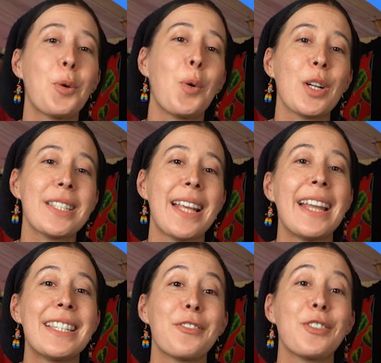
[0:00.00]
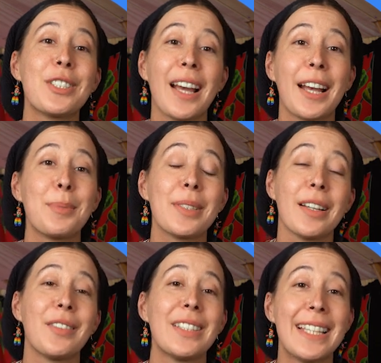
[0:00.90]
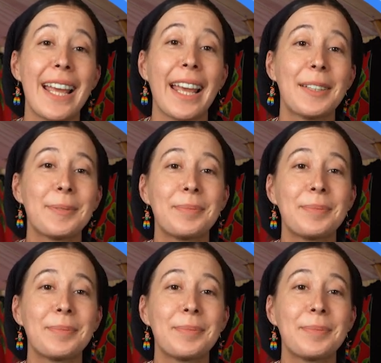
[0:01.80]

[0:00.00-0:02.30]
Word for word: course at different times of the day.